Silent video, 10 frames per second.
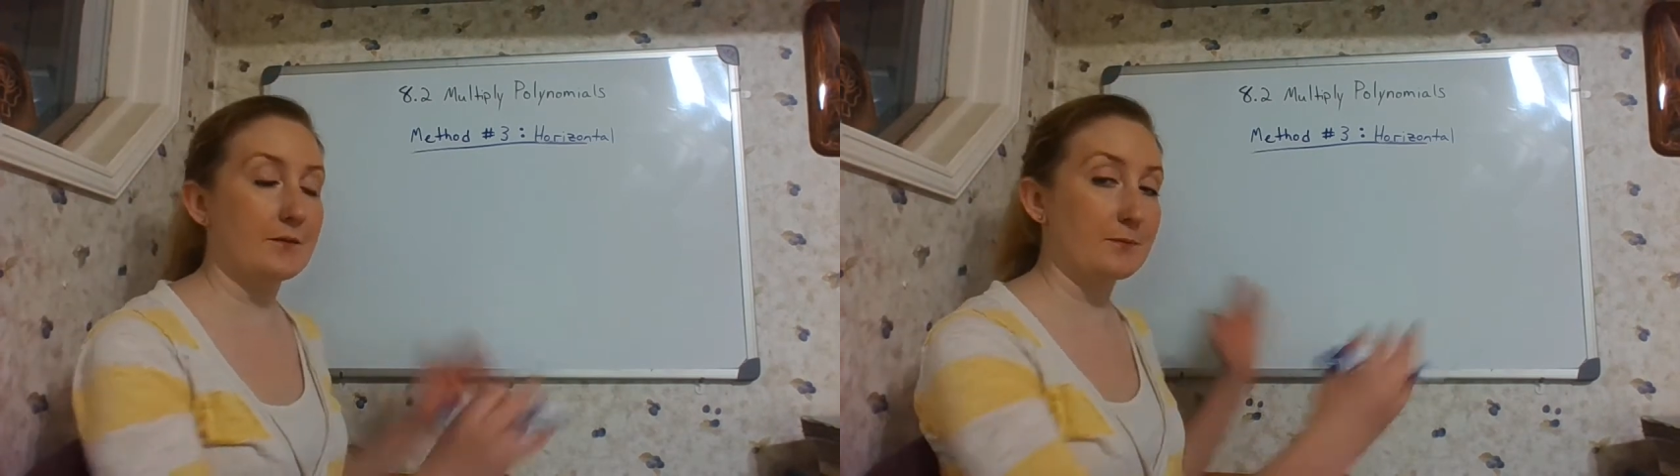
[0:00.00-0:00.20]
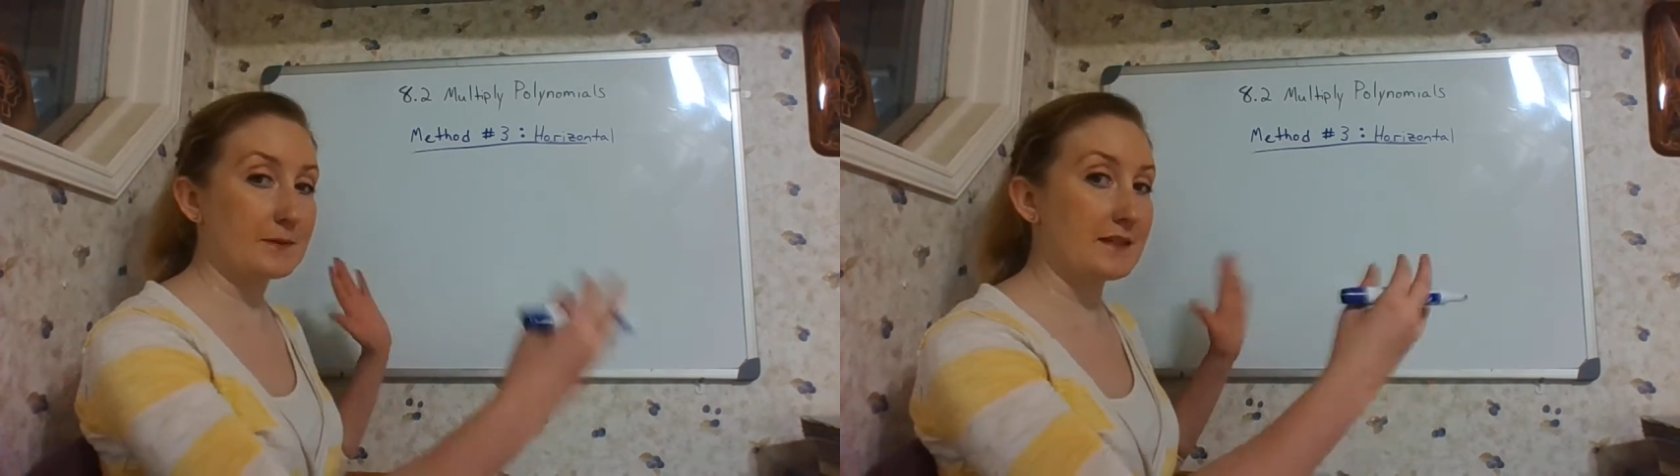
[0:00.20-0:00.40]

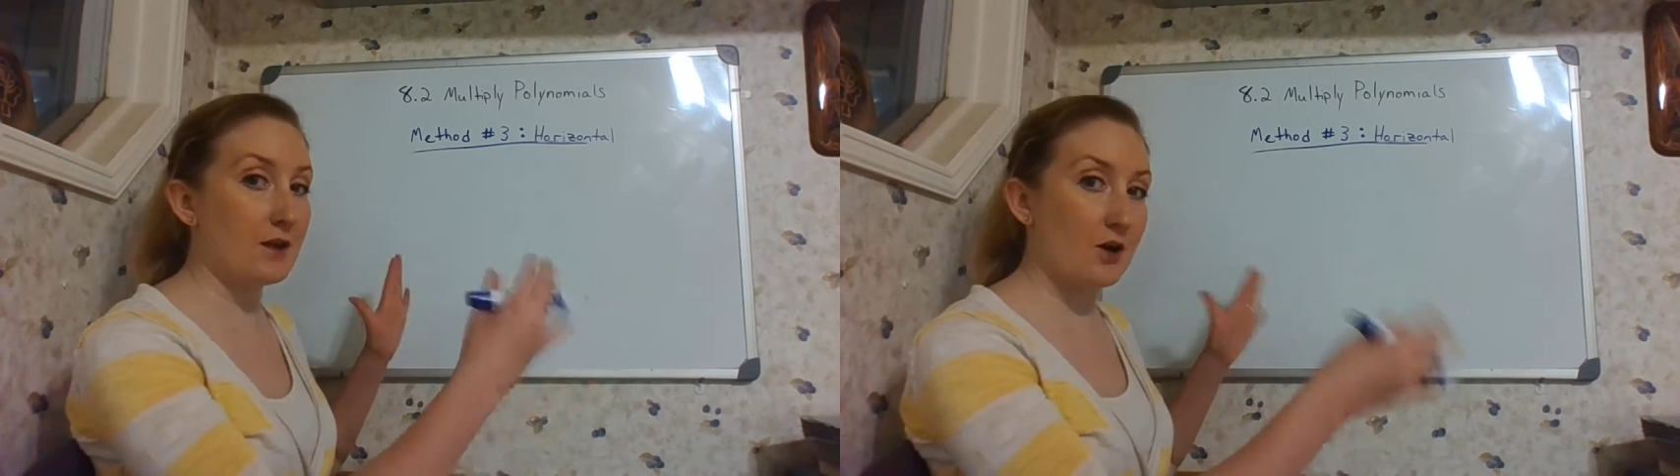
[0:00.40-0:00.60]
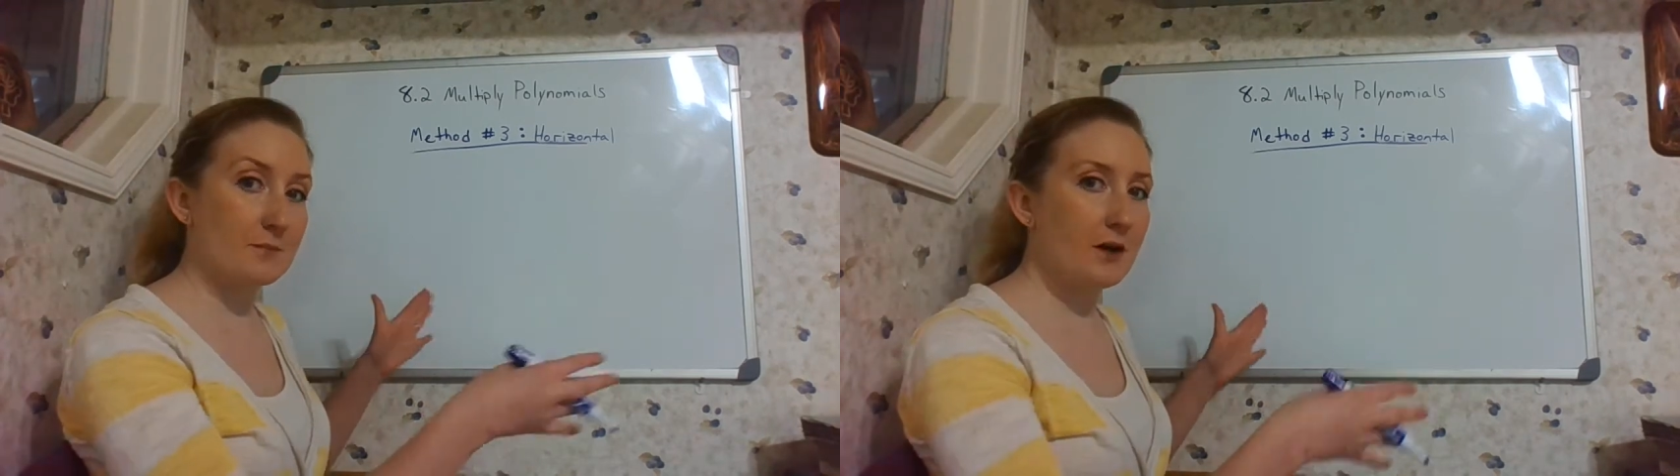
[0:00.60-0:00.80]
really
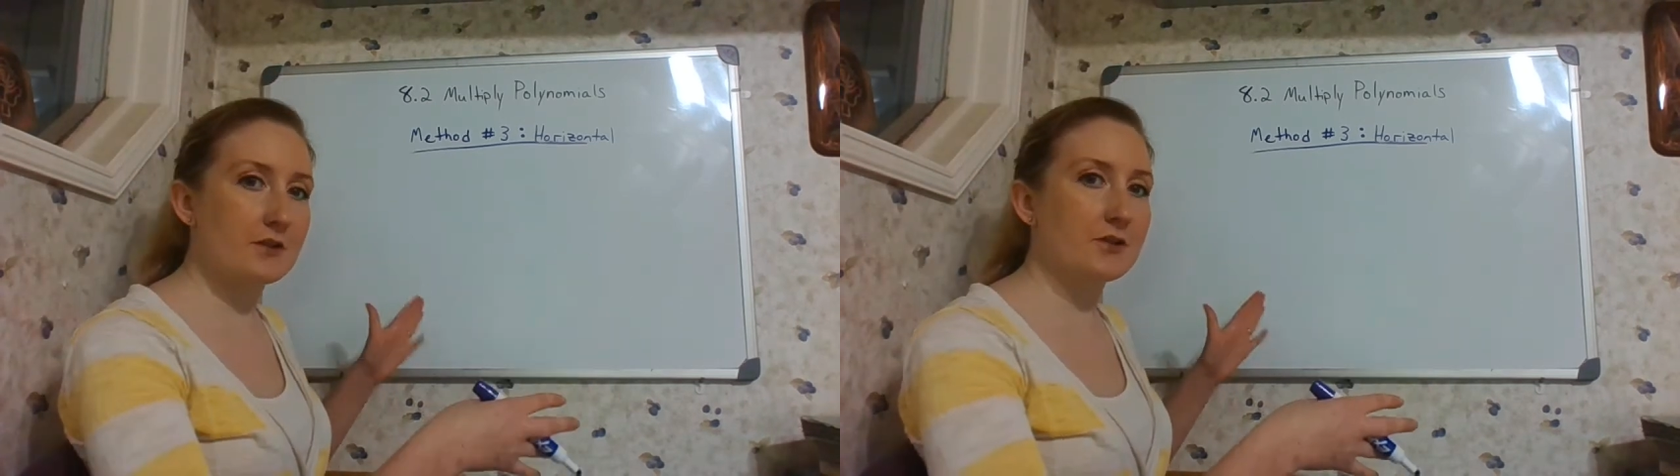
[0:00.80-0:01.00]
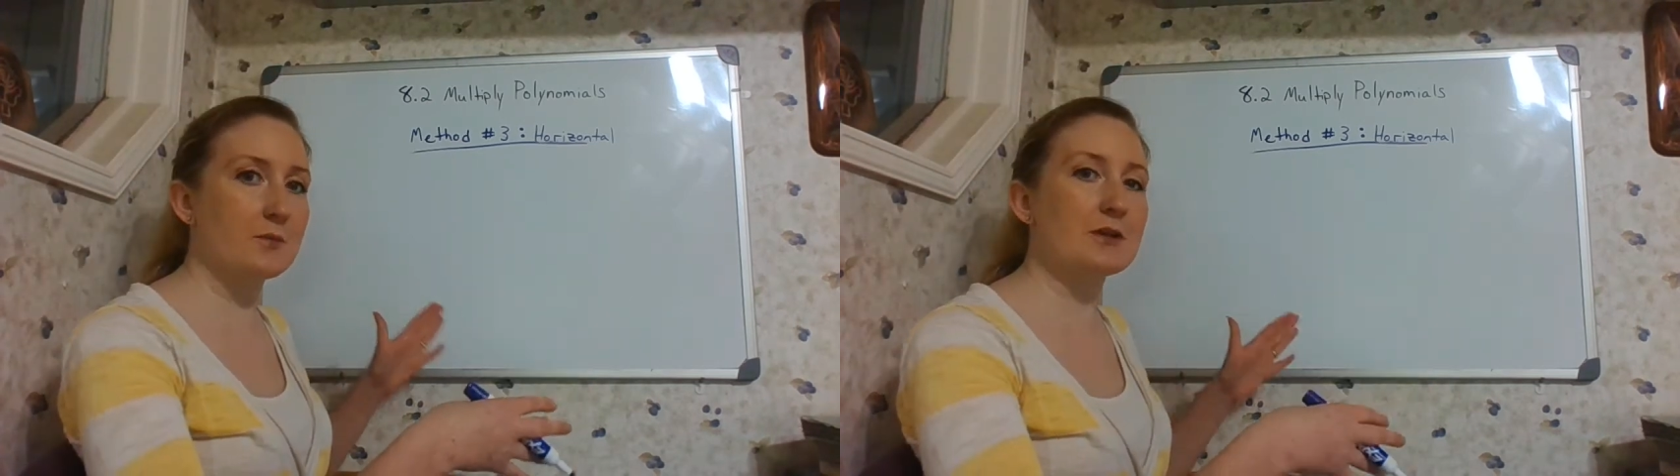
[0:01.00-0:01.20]
long
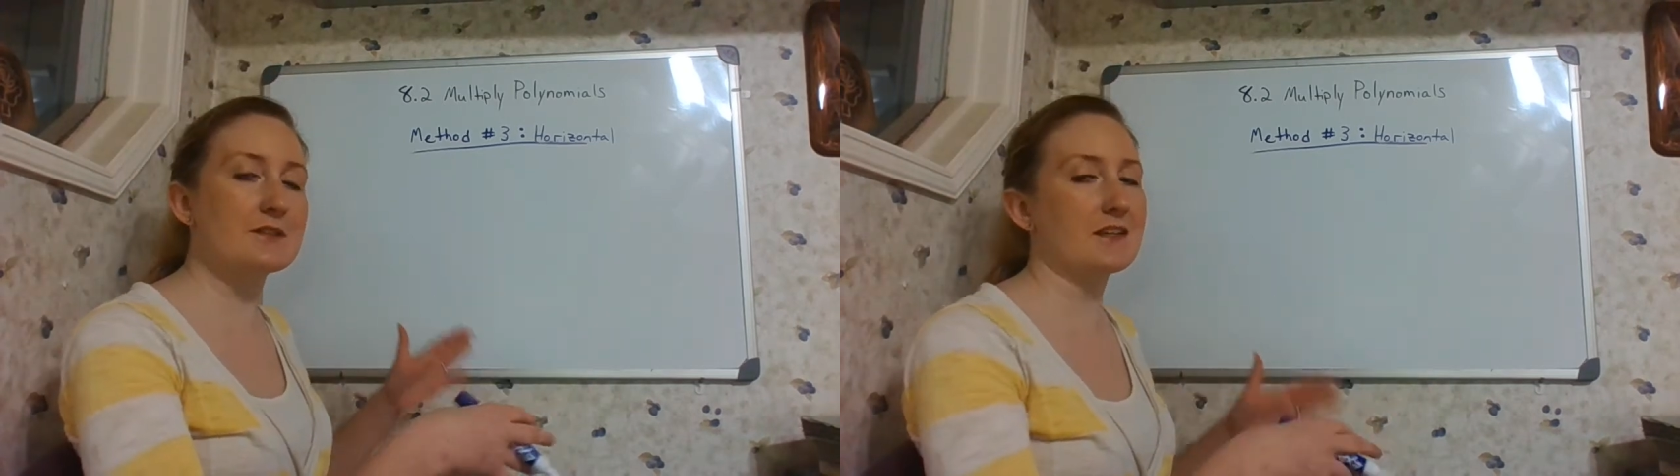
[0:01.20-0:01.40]
polynomials,